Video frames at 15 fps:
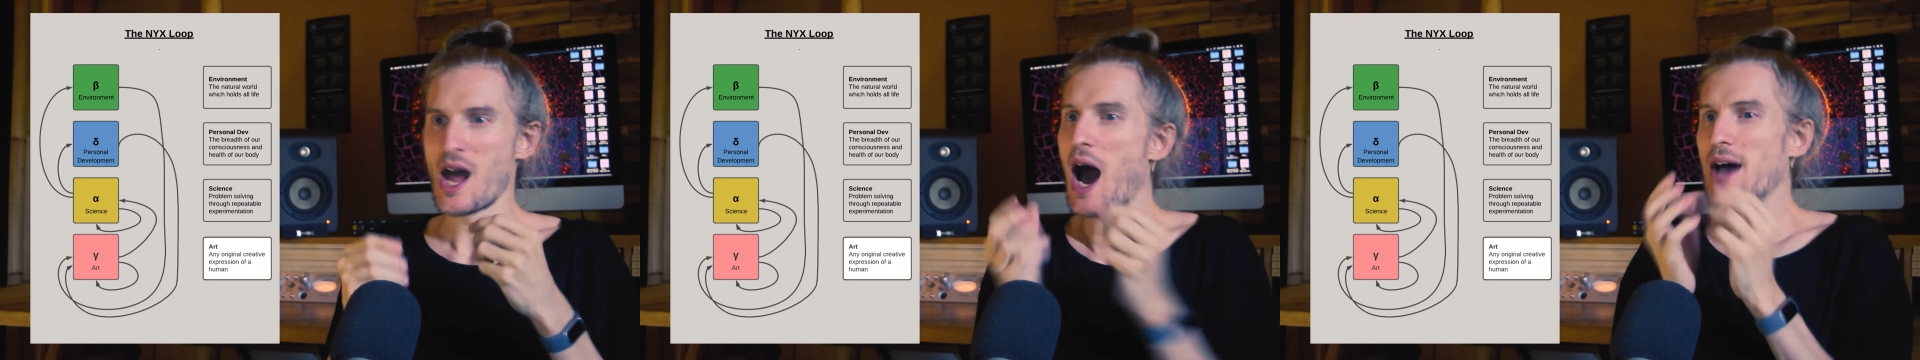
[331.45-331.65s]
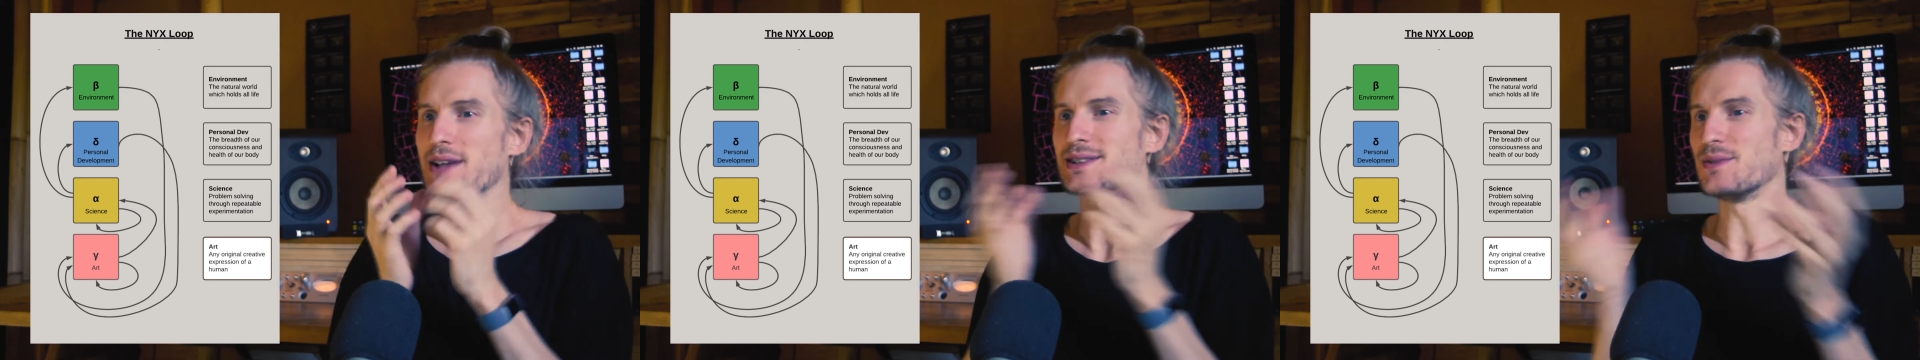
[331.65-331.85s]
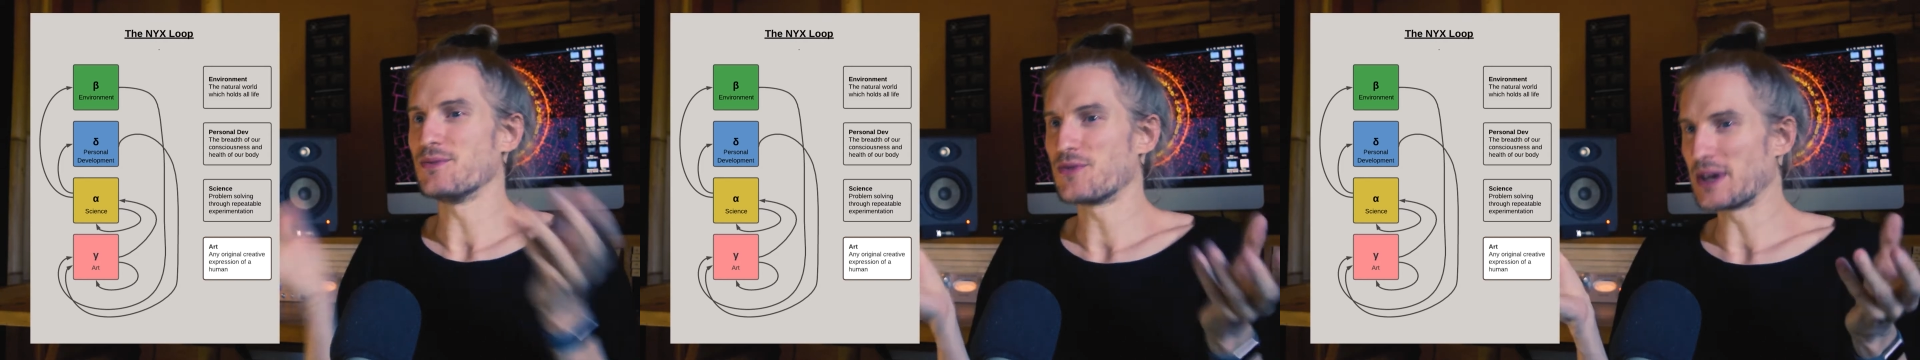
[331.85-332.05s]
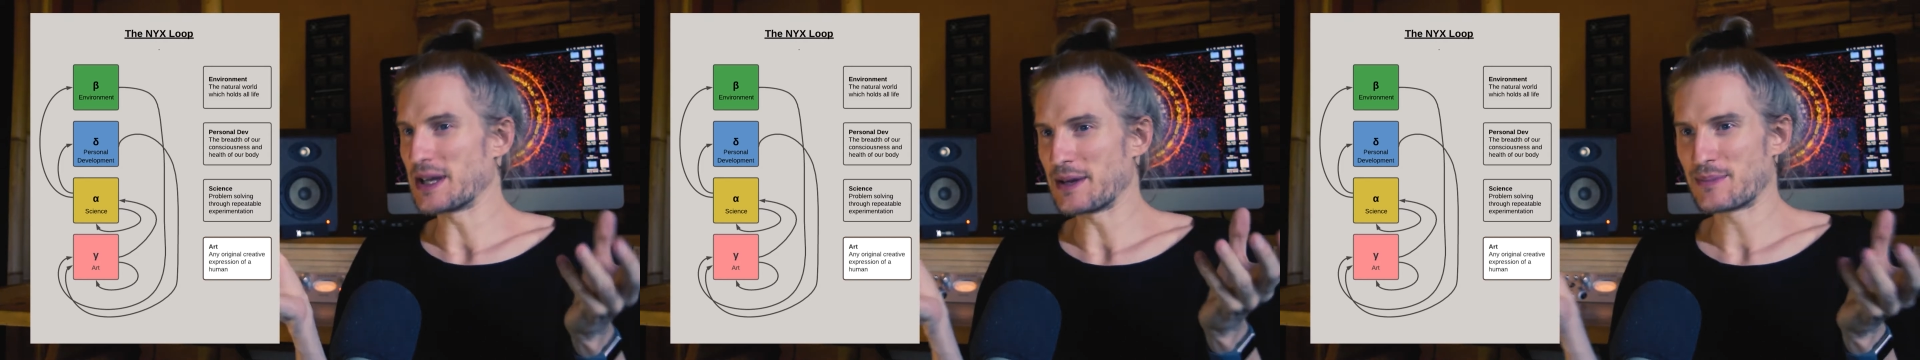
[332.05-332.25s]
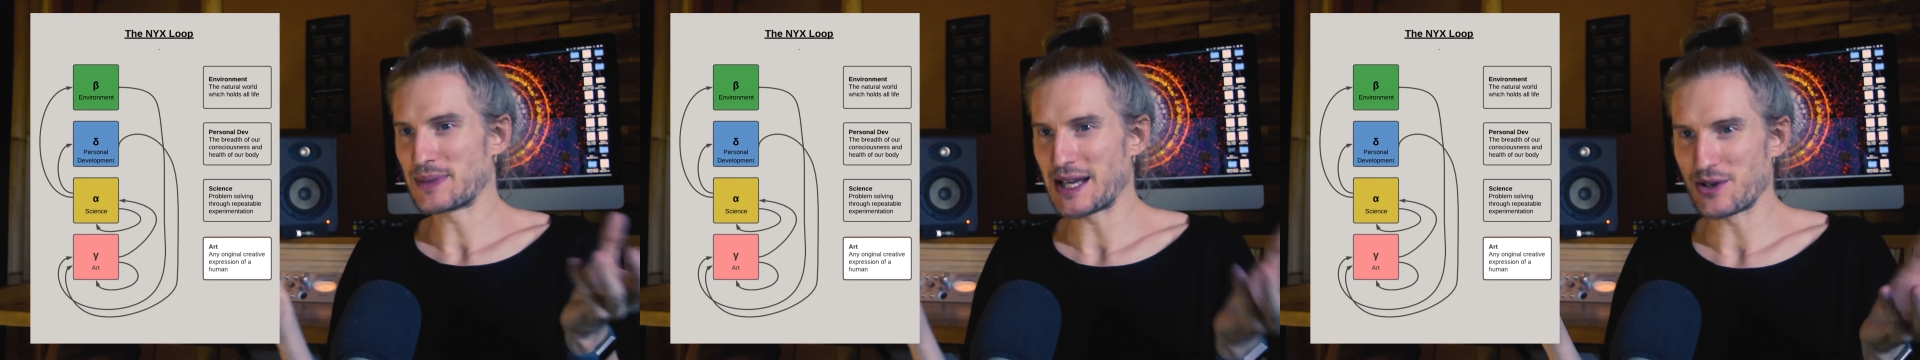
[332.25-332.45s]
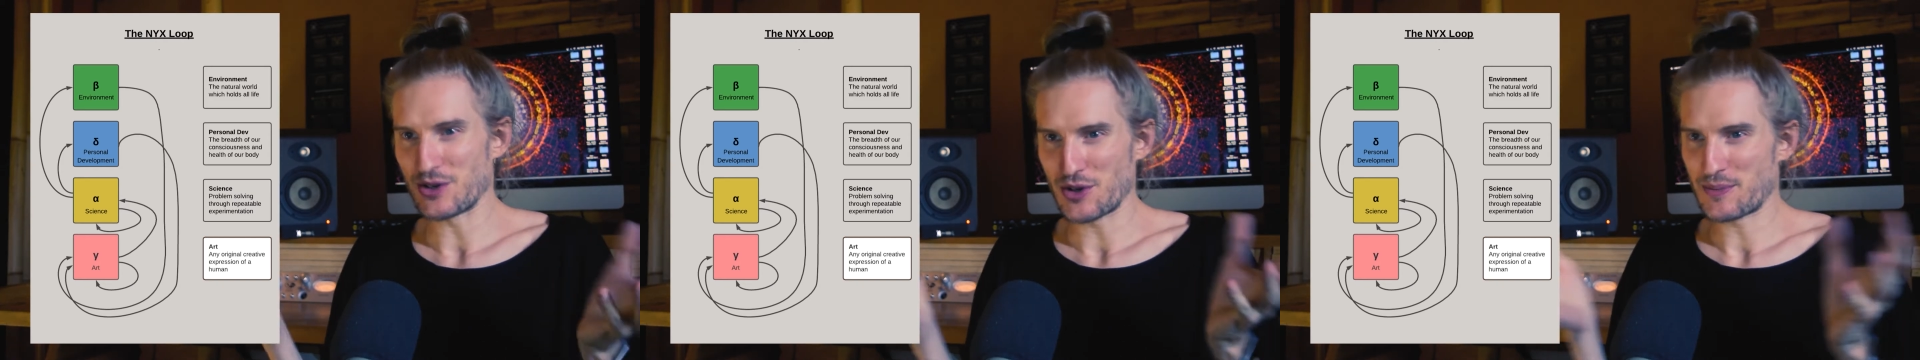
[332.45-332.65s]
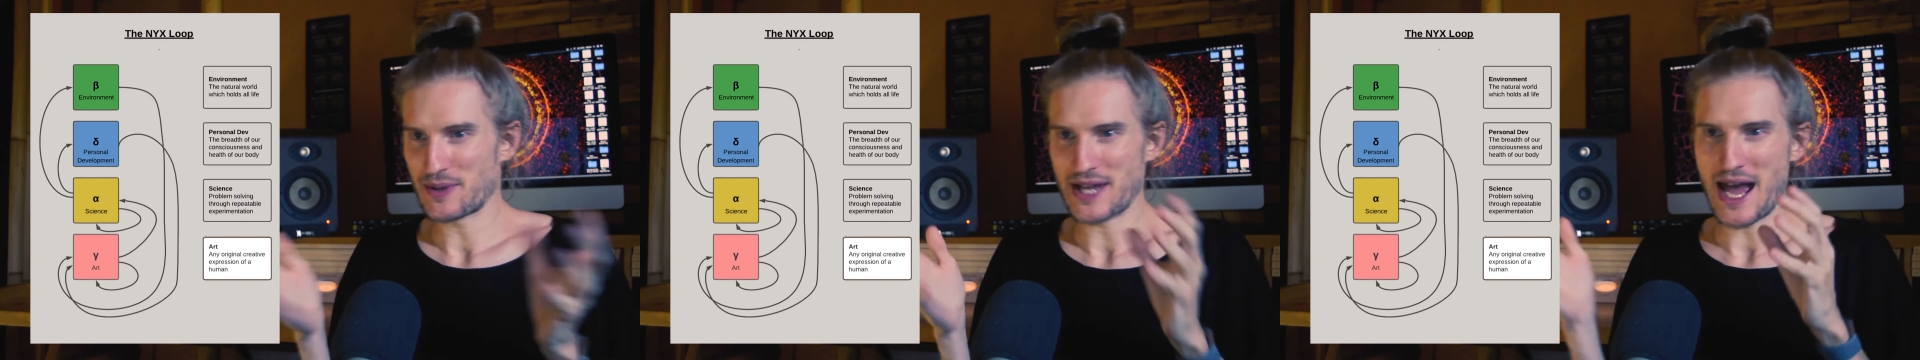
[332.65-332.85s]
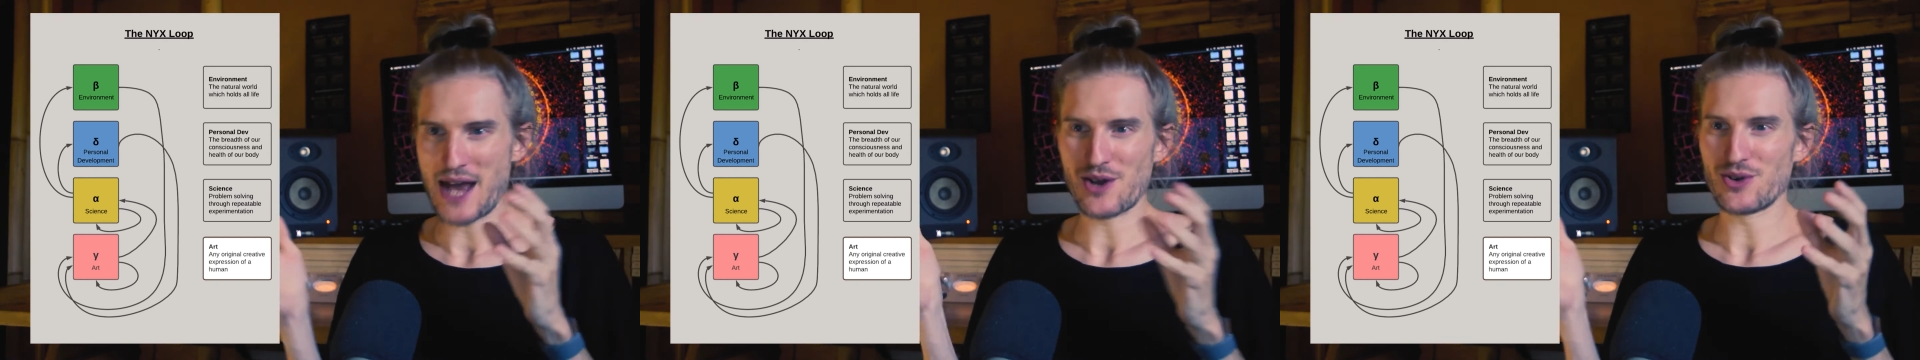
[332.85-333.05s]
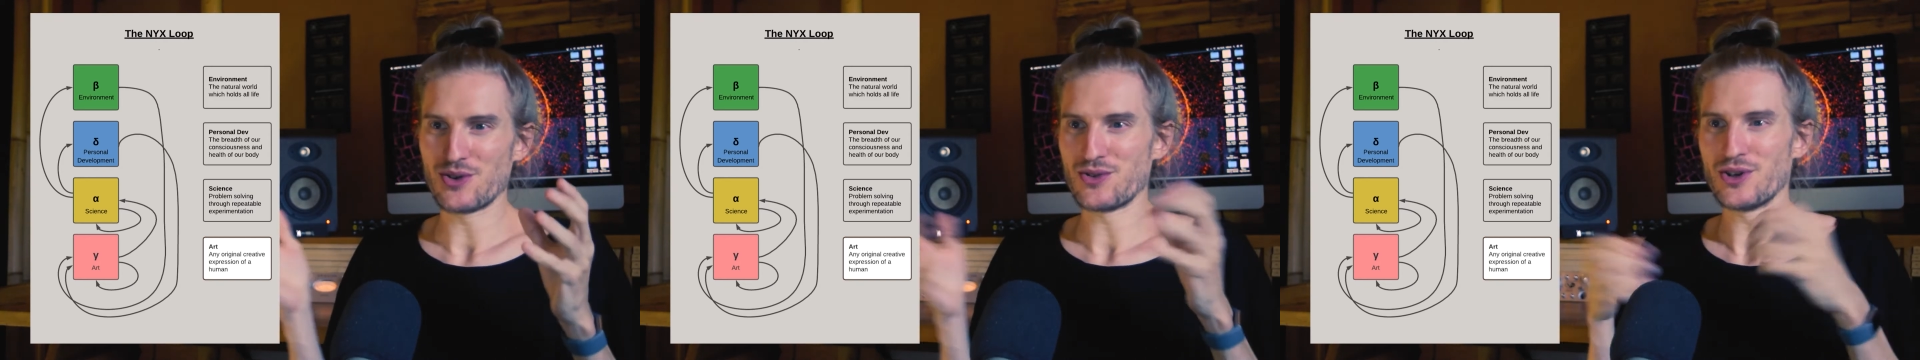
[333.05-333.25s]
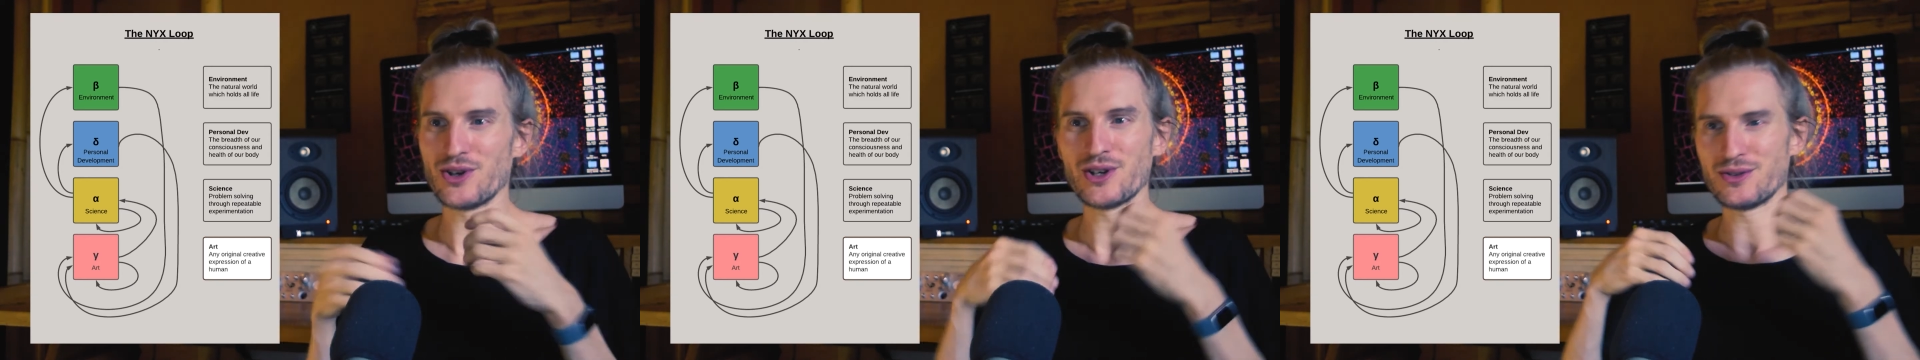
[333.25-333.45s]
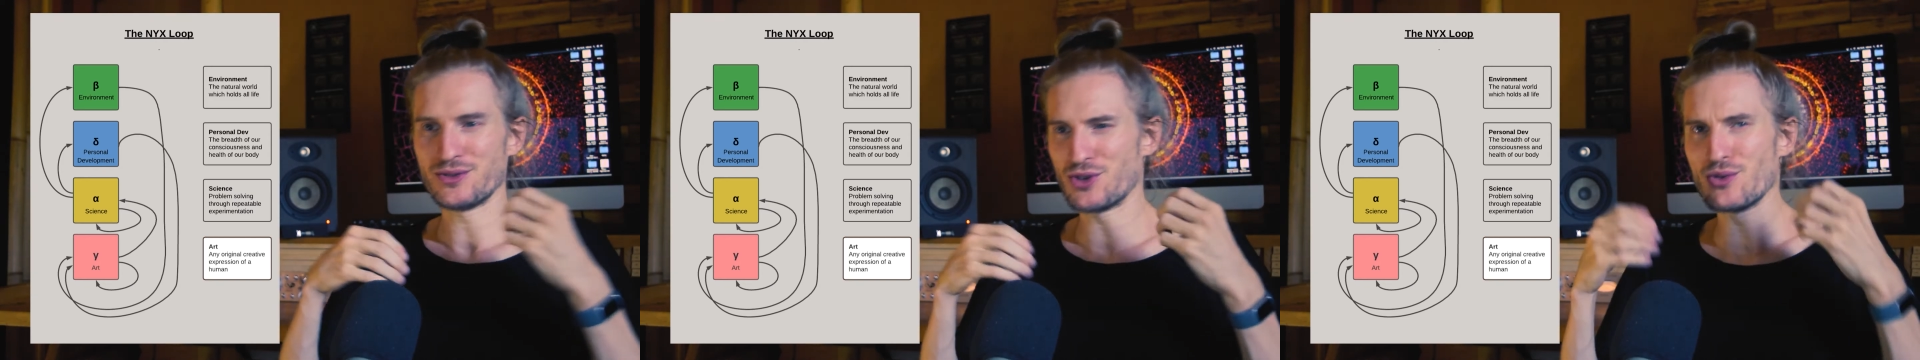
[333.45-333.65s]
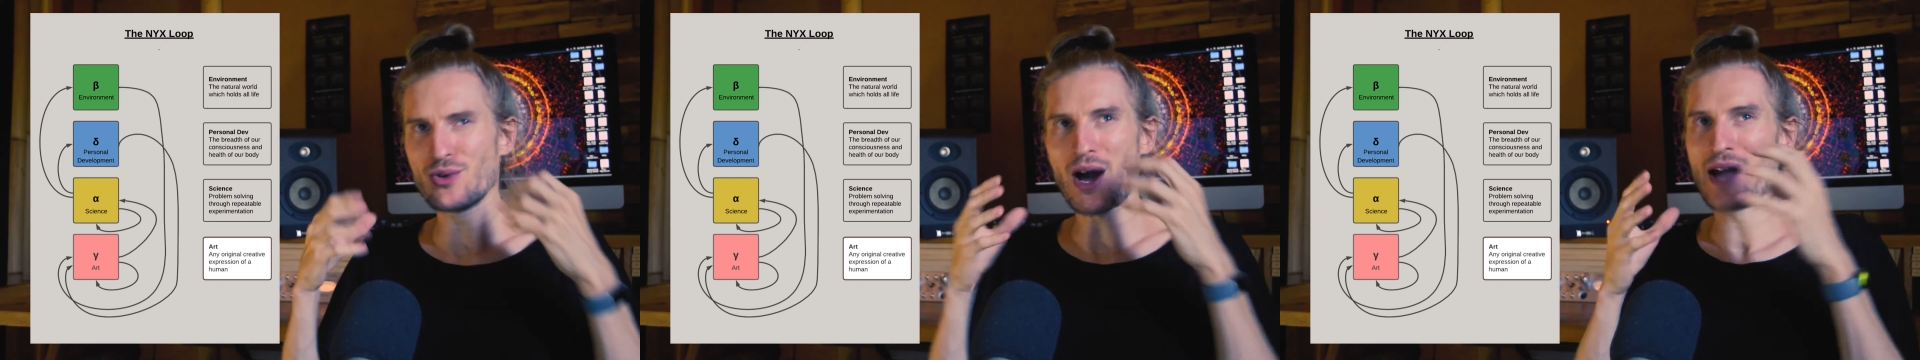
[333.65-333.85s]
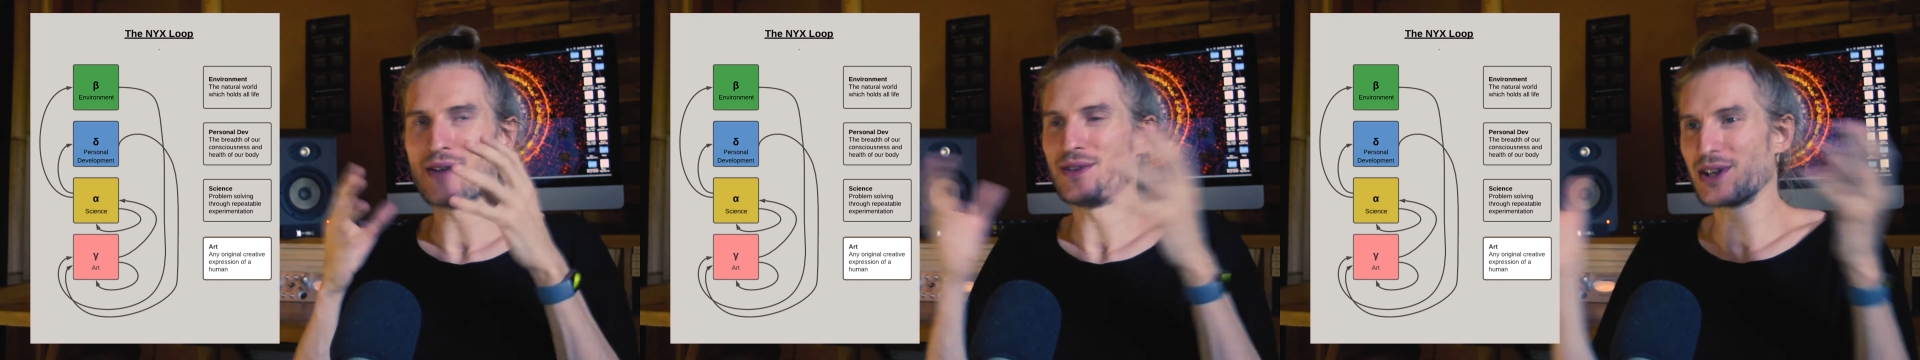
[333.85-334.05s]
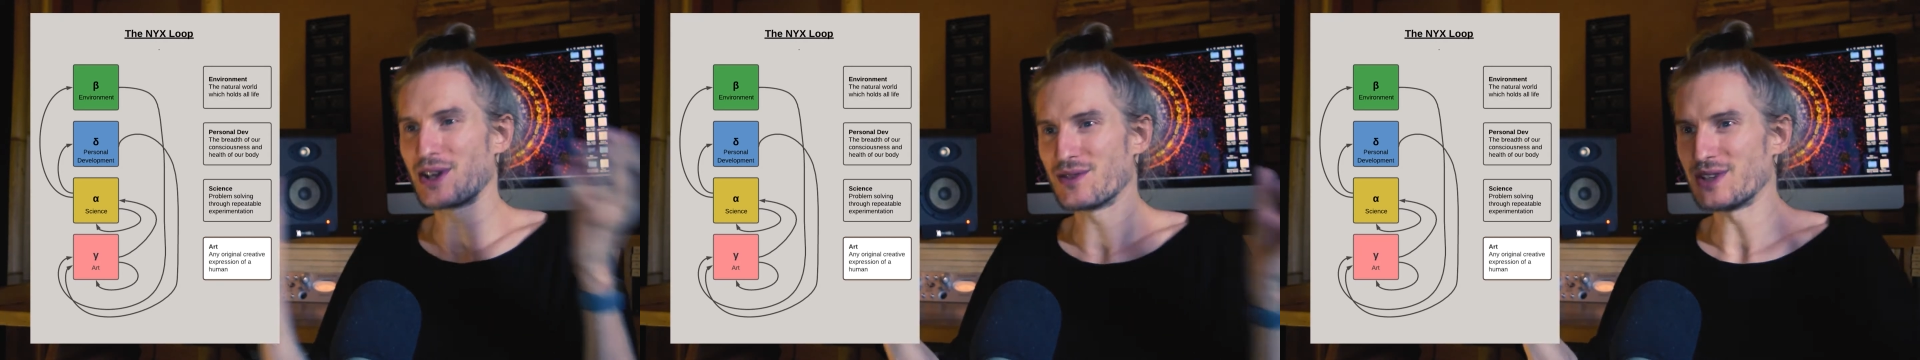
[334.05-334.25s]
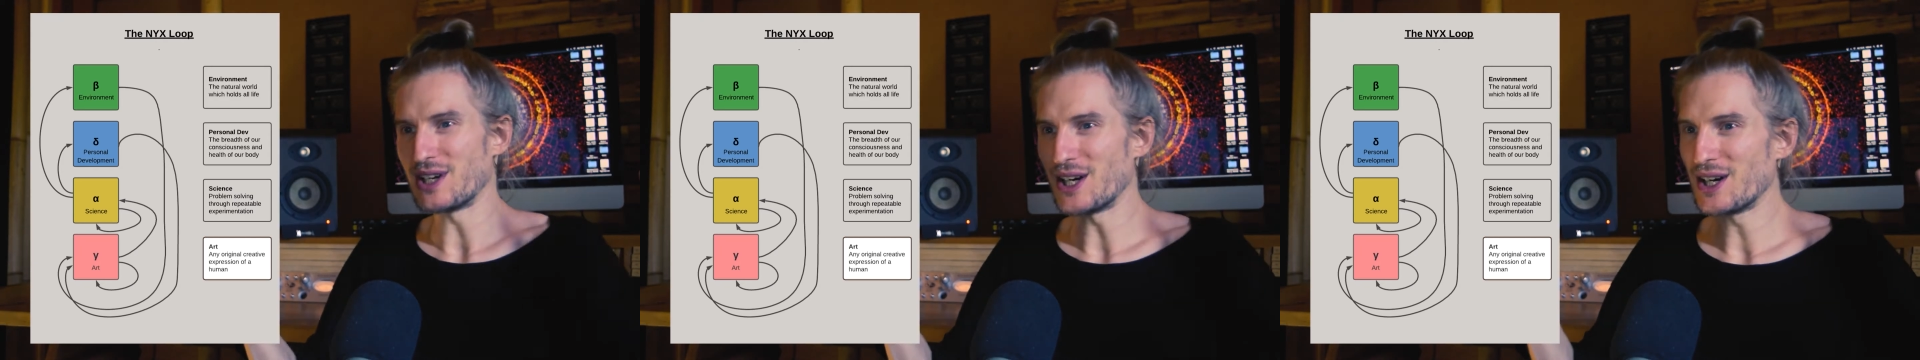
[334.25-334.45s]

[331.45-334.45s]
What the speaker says: A symphony played on a piano, the deriving of